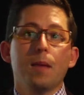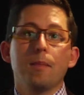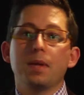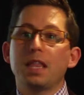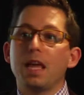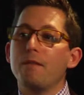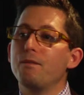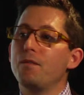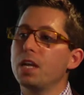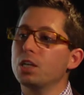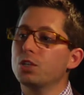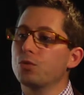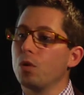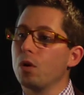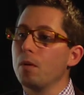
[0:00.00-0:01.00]
But that
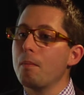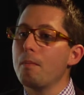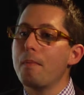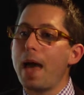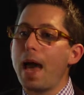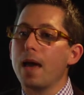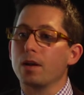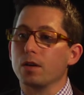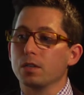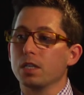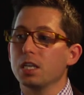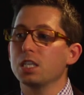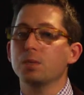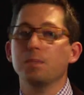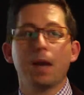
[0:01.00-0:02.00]
visual matters,
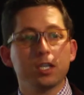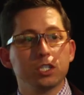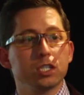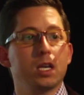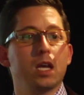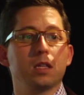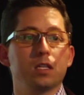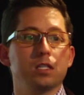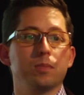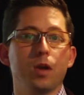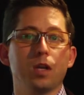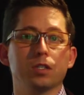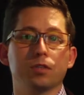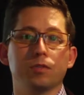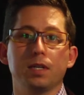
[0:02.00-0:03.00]
especially on the
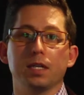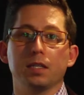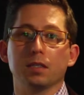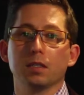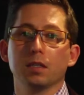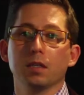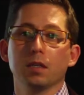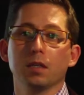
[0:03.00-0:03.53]
small screens.